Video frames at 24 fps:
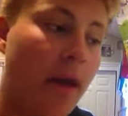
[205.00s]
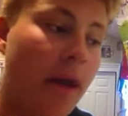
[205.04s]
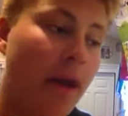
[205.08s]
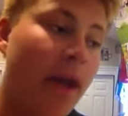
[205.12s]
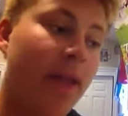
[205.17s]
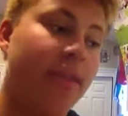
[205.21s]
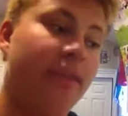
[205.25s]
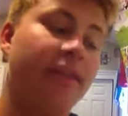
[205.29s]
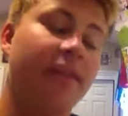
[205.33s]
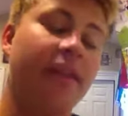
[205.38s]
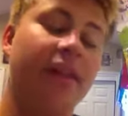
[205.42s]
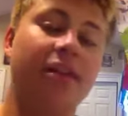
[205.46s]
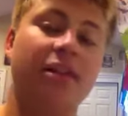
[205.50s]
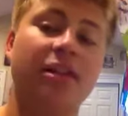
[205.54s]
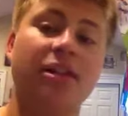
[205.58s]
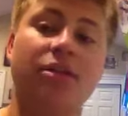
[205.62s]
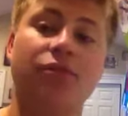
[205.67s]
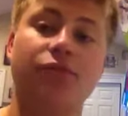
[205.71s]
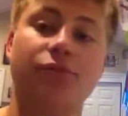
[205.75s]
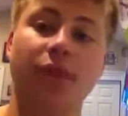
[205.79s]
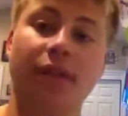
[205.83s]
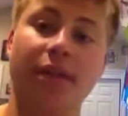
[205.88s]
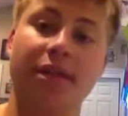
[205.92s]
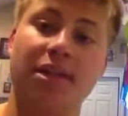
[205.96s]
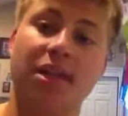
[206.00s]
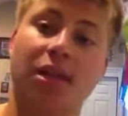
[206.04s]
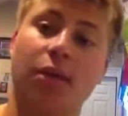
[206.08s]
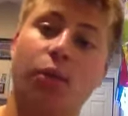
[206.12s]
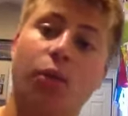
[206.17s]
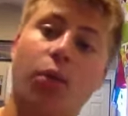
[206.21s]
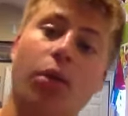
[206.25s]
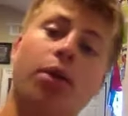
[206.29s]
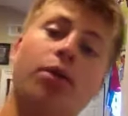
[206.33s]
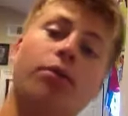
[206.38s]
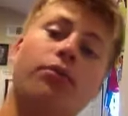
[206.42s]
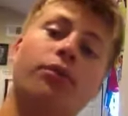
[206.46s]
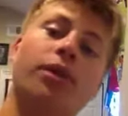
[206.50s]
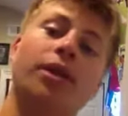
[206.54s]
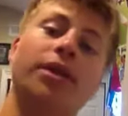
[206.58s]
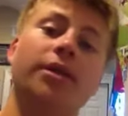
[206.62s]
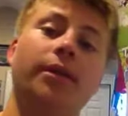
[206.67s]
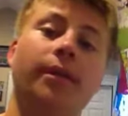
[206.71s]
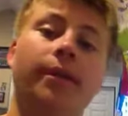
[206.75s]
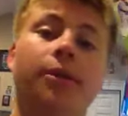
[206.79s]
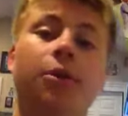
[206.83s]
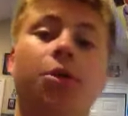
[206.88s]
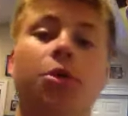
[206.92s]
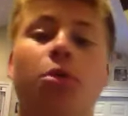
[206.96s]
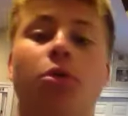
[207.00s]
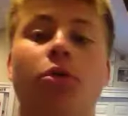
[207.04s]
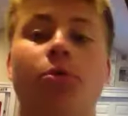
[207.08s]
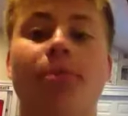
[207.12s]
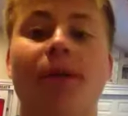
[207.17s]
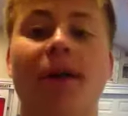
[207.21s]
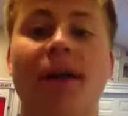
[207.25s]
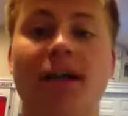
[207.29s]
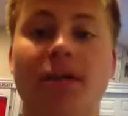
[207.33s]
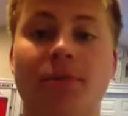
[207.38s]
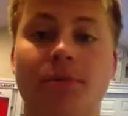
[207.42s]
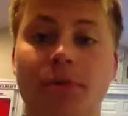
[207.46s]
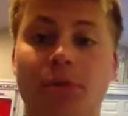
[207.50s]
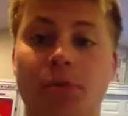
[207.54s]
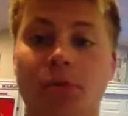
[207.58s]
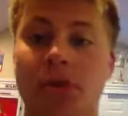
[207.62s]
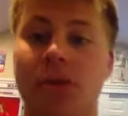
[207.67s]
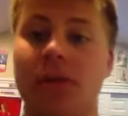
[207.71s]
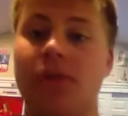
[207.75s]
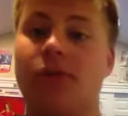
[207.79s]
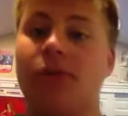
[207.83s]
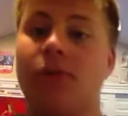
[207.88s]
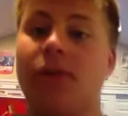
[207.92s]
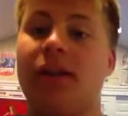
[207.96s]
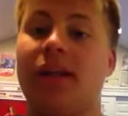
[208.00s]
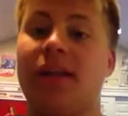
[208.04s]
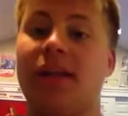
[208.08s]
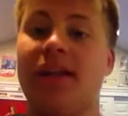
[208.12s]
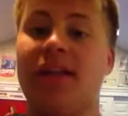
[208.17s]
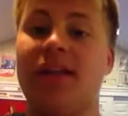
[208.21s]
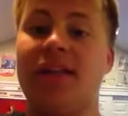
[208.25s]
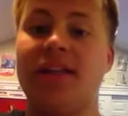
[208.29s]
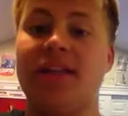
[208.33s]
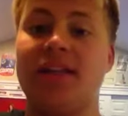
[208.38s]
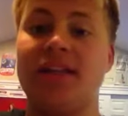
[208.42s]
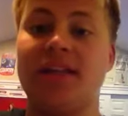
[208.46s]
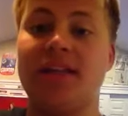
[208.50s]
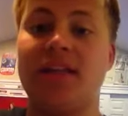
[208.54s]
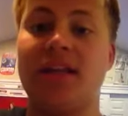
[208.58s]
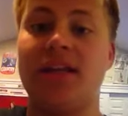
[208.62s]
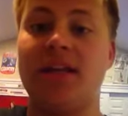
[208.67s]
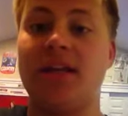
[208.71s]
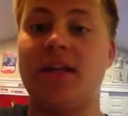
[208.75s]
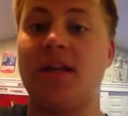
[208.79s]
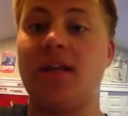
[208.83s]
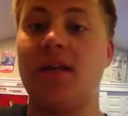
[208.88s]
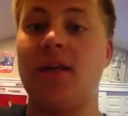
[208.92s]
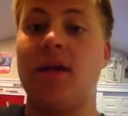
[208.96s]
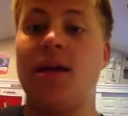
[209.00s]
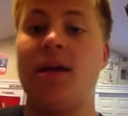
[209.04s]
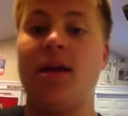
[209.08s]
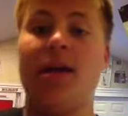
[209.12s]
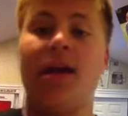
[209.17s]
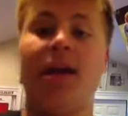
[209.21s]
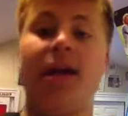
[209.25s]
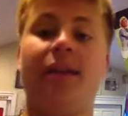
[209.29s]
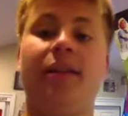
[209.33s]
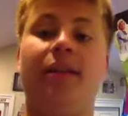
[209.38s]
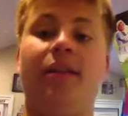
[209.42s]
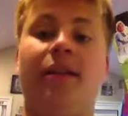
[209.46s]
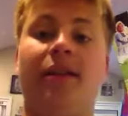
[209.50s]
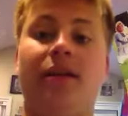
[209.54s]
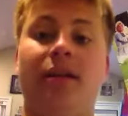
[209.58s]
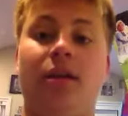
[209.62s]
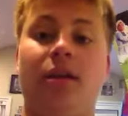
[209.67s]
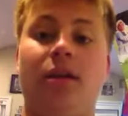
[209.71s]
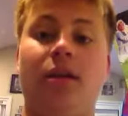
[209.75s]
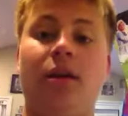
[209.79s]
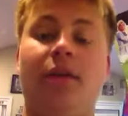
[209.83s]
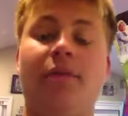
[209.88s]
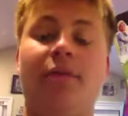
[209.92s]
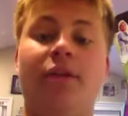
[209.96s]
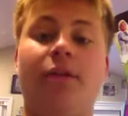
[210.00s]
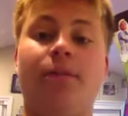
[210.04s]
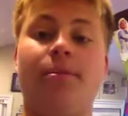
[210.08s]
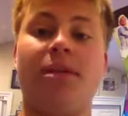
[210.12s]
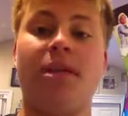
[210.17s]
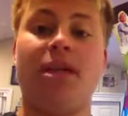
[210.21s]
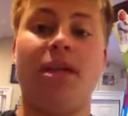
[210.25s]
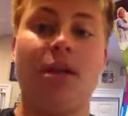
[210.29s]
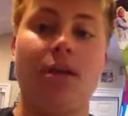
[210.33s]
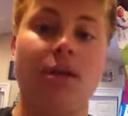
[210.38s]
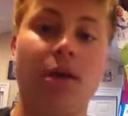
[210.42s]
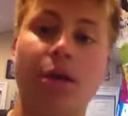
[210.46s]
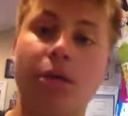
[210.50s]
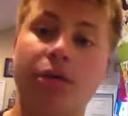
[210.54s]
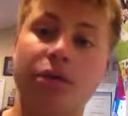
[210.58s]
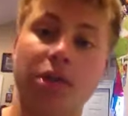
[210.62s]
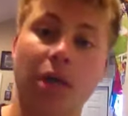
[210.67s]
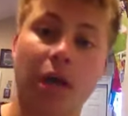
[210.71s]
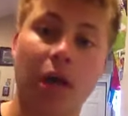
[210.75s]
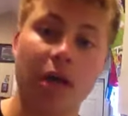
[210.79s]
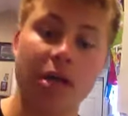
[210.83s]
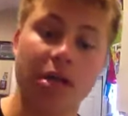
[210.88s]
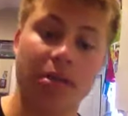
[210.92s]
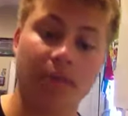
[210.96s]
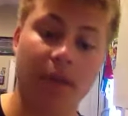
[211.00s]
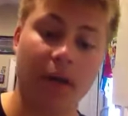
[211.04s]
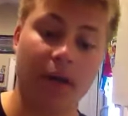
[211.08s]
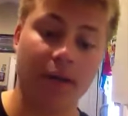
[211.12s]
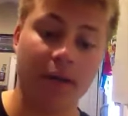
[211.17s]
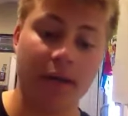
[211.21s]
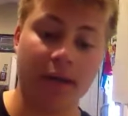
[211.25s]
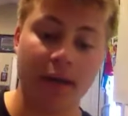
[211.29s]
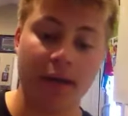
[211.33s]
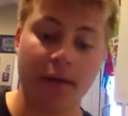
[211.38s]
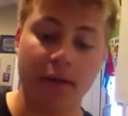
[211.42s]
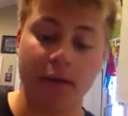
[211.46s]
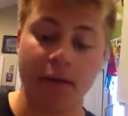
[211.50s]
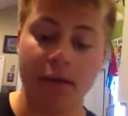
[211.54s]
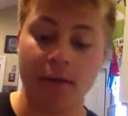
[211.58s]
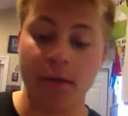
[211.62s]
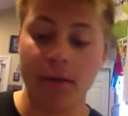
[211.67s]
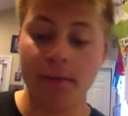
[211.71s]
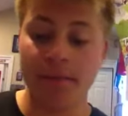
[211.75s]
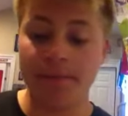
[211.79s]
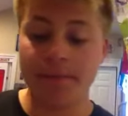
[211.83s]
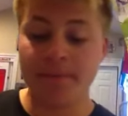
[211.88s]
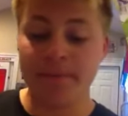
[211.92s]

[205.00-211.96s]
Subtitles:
And then they had these really sick Warrior Regulator shoulder pads, which were literally like this skinny and like covered up to here. It was awesome how tiny they were.